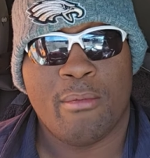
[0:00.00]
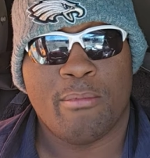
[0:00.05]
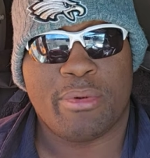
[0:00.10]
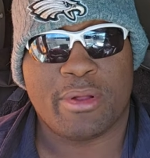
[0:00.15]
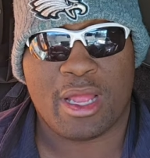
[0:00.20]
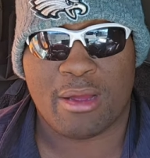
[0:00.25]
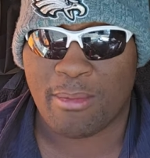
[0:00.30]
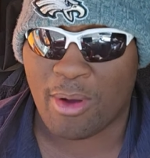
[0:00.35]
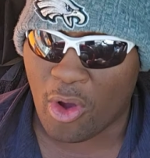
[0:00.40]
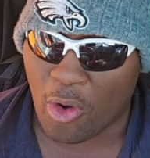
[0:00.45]

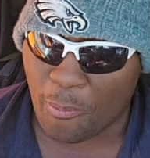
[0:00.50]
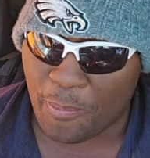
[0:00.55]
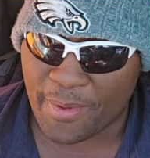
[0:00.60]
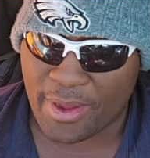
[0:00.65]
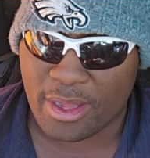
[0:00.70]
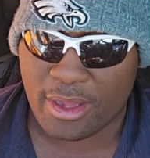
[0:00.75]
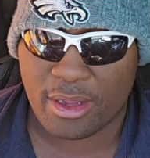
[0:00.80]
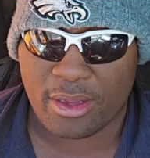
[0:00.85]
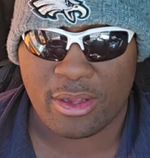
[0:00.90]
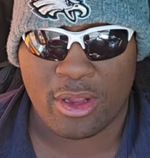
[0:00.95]
But I'm
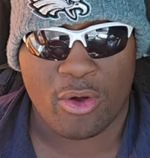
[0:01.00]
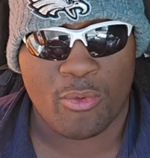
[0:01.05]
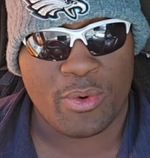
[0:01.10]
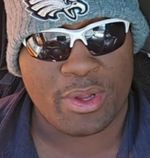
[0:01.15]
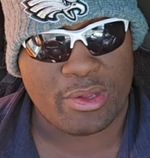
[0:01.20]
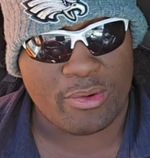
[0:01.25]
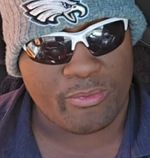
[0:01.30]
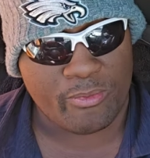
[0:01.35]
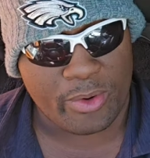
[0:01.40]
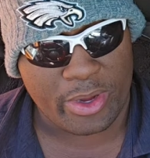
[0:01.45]
hoping, you know,
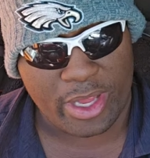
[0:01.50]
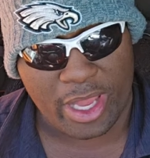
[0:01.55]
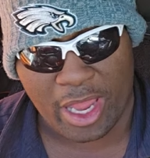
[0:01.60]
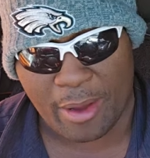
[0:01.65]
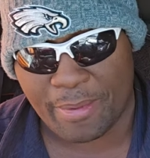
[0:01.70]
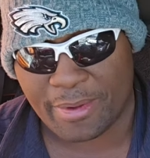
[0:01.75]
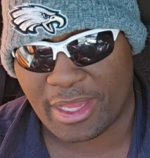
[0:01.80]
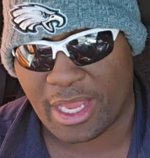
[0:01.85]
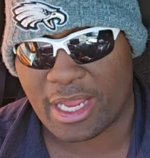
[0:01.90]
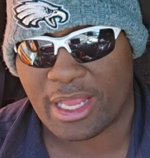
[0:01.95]
with
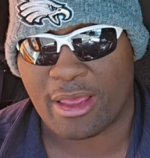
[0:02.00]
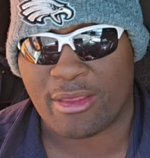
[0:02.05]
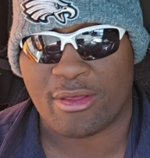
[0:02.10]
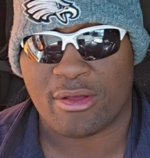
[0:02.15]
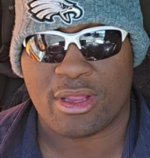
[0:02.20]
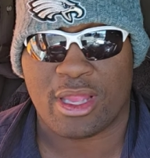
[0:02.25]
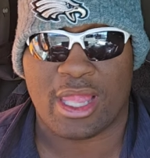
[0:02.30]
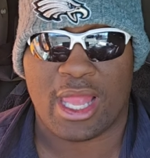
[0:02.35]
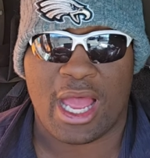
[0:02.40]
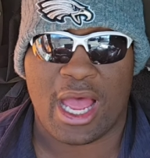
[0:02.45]
everything that's
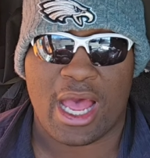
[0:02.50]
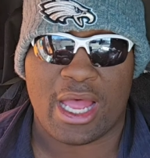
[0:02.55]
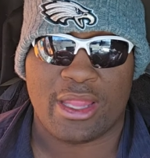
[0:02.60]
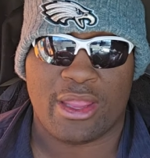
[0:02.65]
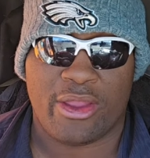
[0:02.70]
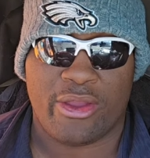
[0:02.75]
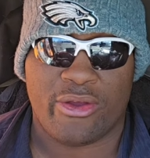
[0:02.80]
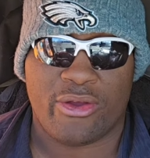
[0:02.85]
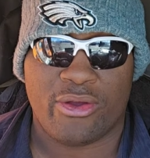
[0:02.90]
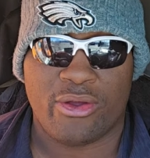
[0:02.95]
on the line
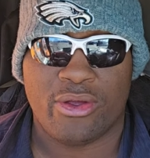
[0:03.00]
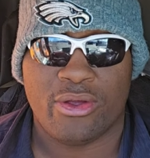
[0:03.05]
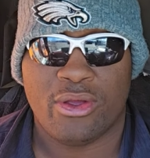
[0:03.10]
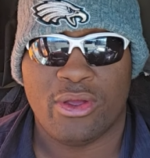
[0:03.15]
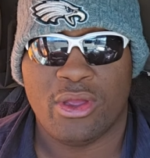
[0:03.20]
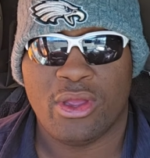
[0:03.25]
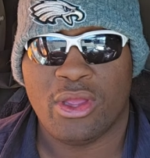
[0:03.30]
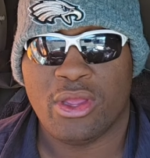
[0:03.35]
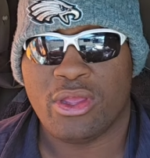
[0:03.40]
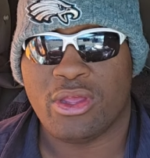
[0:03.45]
here,
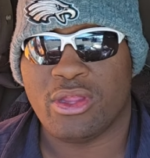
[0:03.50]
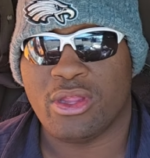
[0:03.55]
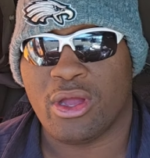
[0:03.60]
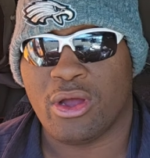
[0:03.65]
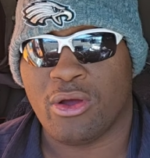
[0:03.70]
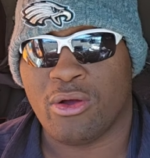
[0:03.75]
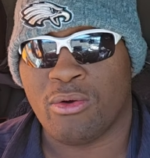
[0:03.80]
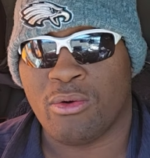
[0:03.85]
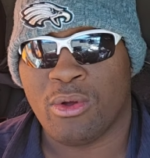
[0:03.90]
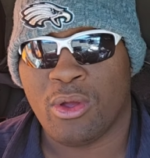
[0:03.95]
you
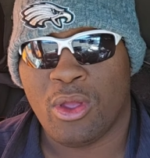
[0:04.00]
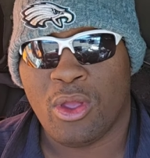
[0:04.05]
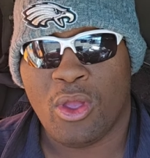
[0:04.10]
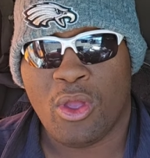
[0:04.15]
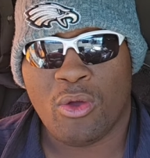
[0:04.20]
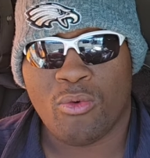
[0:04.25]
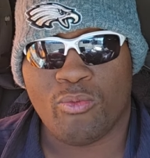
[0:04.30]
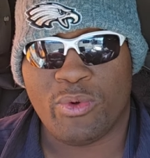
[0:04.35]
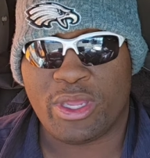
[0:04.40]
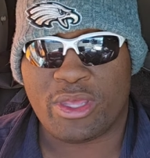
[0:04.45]
know,
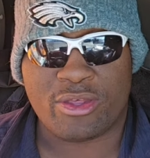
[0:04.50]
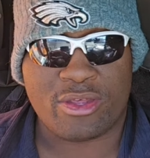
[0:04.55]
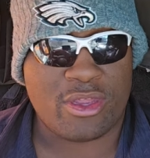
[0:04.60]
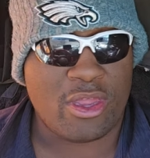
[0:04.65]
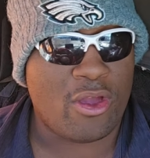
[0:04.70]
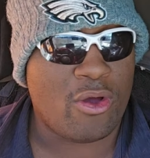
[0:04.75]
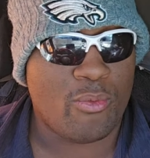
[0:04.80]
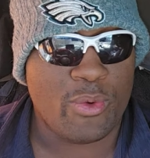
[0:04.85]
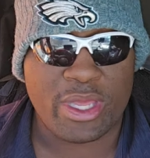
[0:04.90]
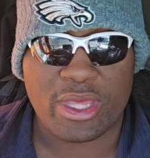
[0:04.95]
we can
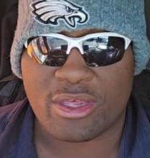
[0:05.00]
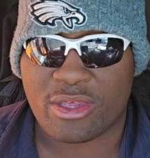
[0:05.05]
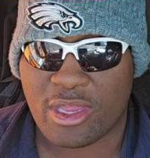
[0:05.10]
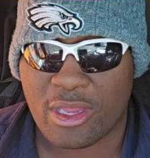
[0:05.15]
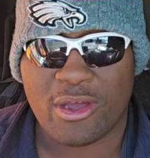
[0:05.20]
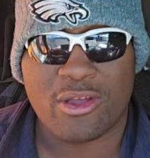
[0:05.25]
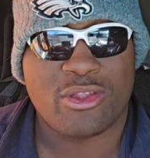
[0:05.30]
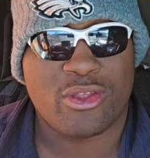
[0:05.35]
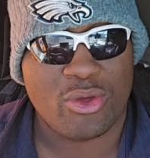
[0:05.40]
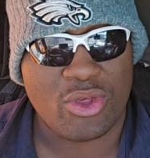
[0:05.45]
still
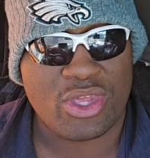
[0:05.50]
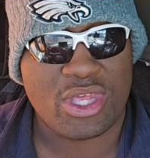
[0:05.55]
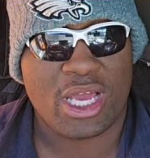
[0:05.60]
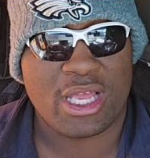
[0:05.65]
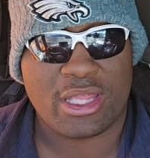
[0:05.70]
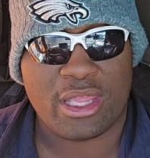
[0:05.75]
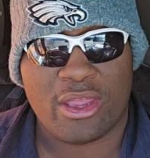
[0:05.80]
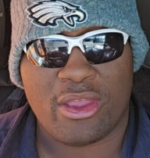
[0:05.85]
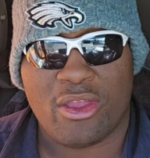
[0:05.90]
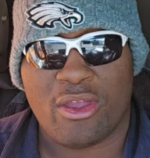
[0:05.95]
do
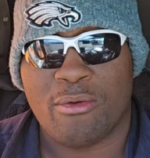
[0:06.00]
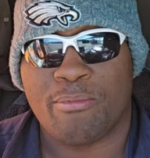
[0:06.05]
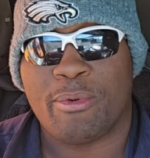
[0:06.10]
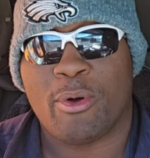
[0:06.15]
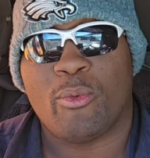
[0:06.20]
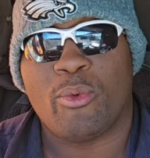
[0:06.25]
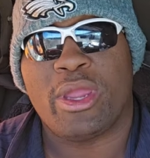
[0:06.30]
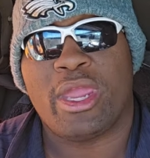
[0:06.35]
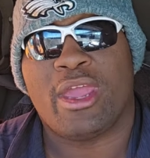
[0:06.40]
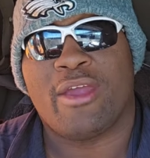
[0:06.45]
something here, but
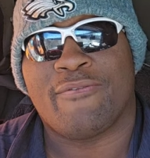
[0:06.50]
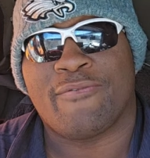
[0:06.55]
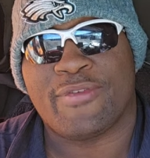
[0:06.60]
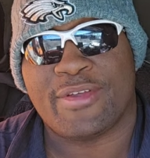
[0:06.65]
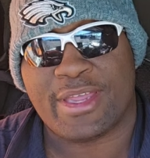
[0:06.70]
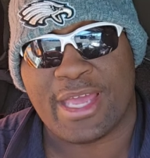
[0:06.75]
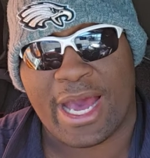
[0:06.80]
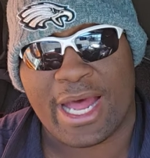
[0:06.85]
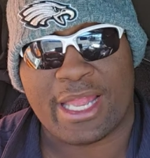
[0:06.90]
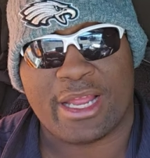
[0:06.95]
we
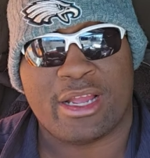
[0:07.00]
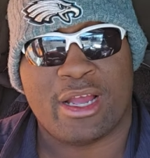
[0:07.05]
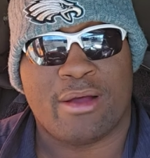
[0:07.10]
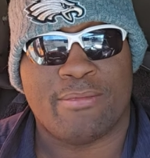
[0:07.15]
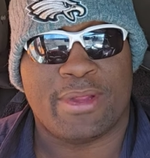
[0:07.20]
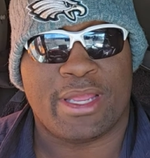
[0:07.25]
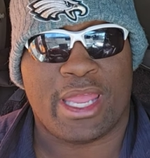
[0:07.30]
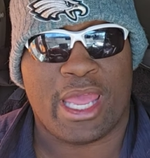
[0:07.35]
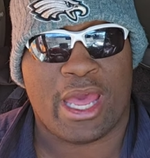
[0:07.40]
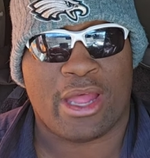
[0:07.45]
have got to
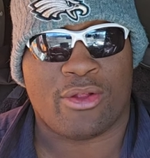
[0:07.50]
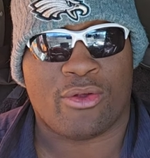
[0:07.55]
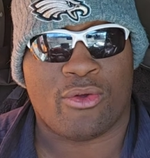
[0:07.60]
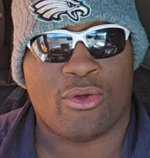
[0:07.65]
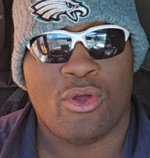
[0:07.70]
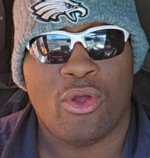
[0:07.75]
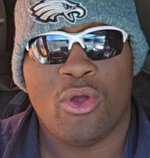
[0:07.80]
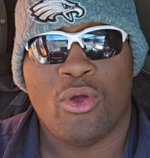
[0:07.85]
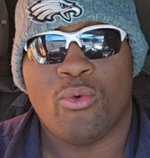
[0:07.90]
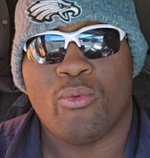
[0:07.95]
come
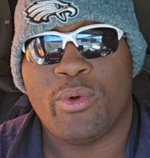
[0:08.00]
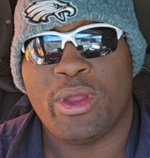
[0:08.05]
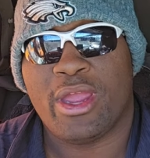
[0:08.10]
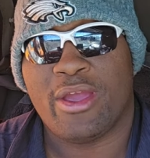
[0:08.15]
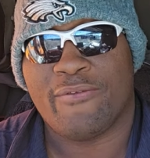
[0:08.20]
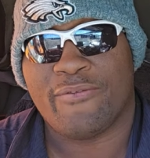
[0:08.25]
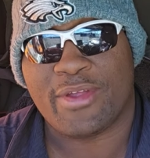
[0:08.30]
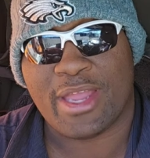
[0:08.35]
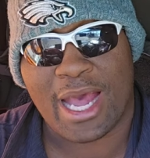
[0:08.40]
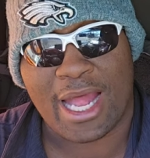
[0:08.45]
together. We
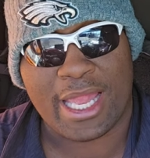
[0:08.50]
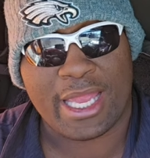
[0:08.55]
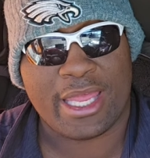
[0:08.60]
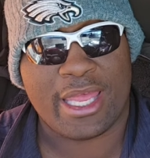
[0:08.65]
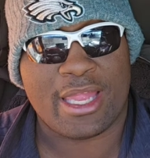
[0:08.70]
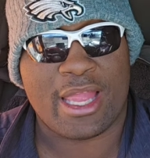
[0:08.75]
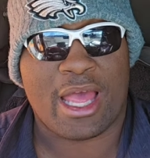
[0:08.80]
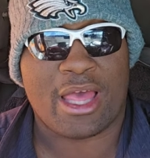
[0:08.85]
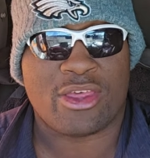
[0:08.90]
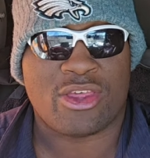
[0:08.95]
have got to
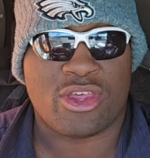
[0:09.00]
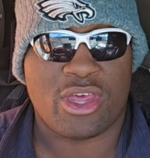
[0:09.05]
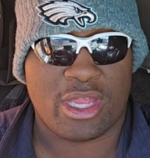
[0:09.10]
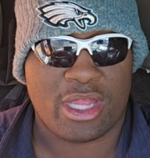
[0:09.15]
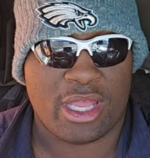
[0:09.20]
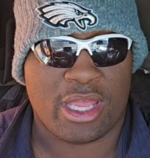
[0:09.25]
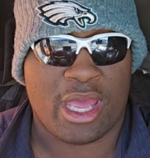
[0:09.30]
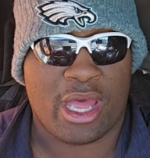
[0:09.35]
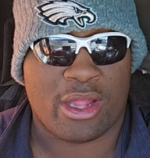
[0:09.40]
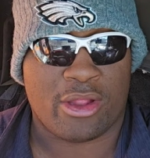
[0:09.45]
get our shit
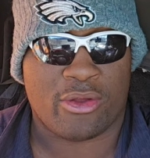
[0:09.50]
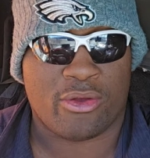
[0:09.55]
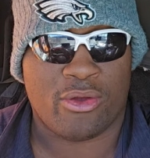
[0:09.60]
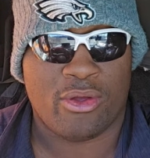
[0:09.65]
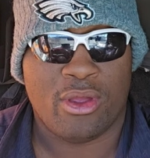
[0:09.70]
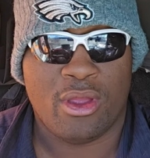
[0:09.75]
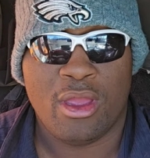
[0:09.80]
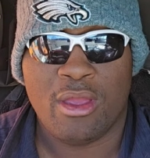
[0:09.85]
together.